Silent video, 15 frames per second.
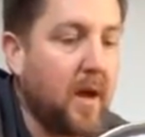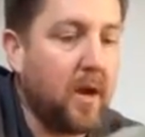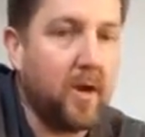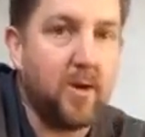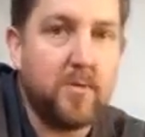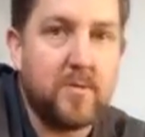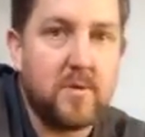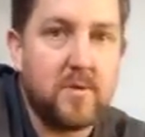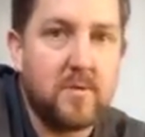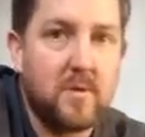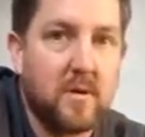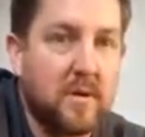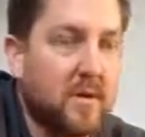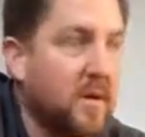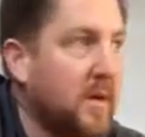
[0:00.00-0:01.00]
loose,
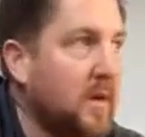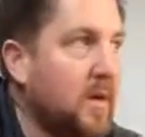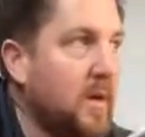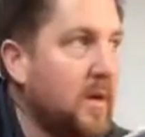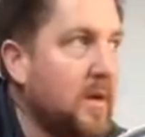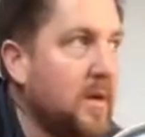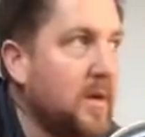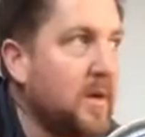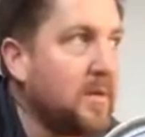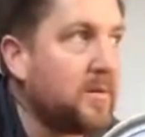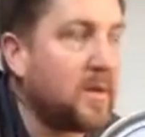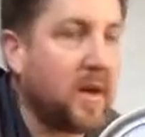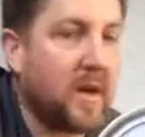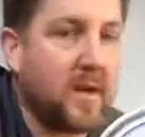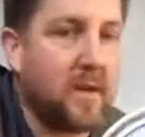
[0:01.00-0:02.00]

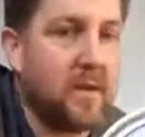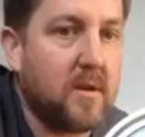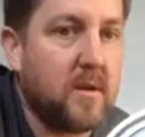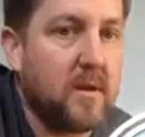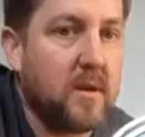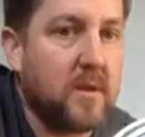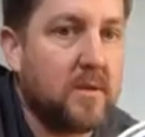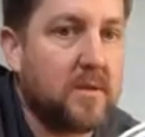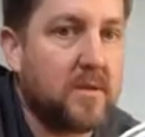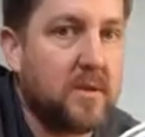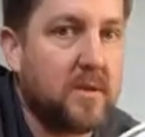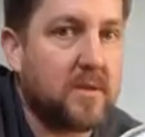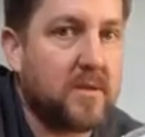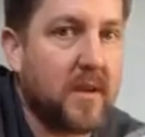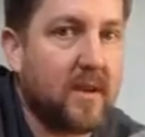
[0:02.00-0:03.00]
then it's
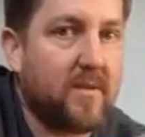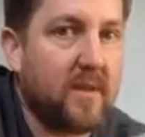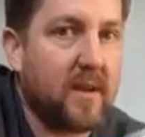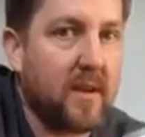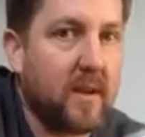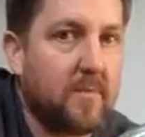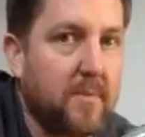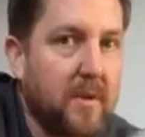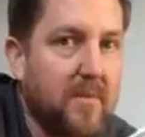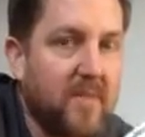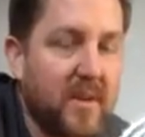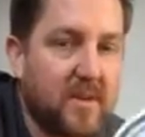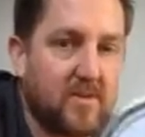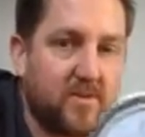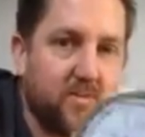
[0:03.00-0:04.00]
nice to have a little bit of
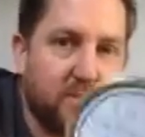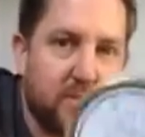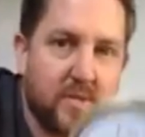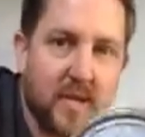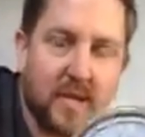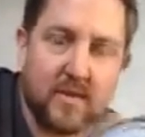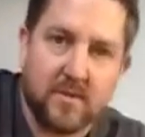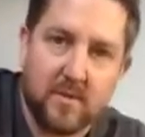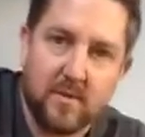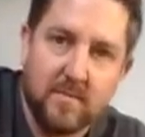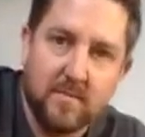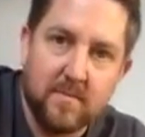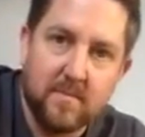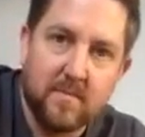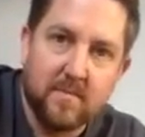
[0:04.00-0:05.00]
extra protection.
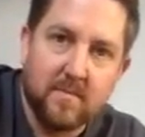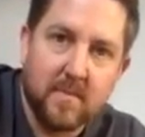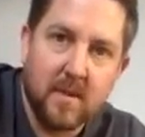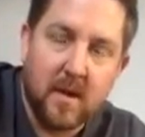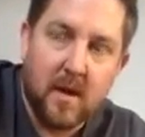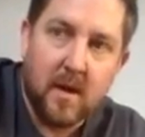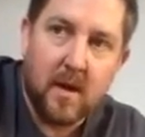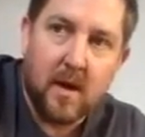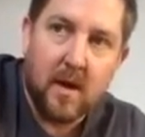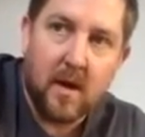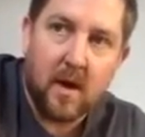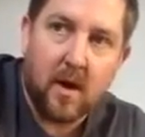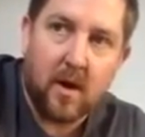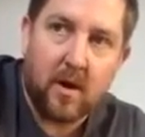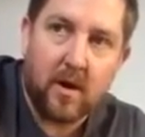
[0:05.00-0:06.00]

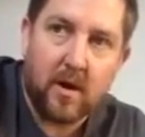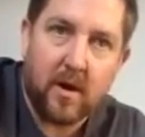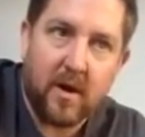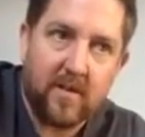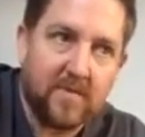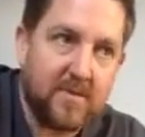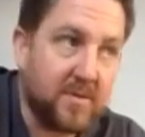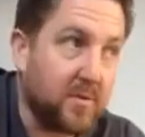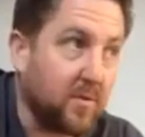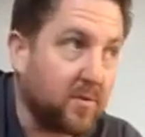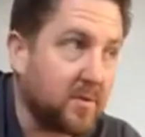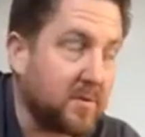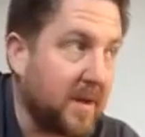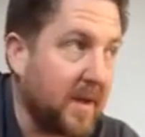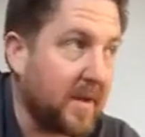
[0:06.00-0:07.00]
I have
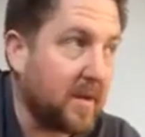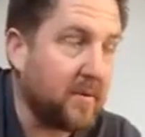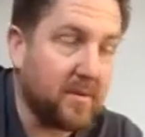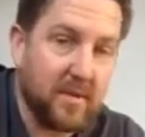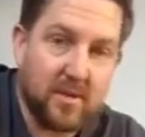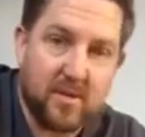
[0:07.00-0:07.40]
stored tobacco in